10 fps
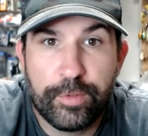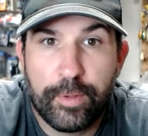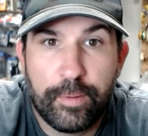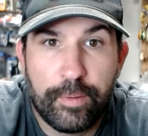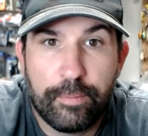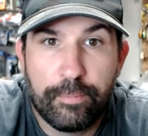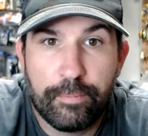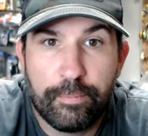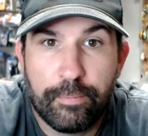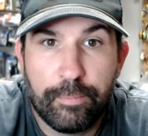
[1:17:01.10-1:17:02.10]
and
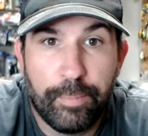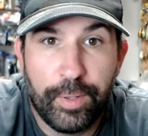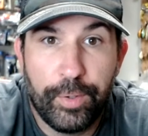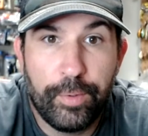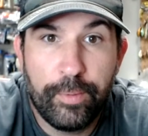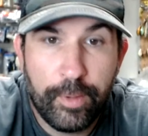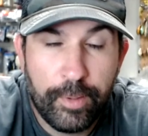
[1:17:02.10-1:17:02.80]
blue,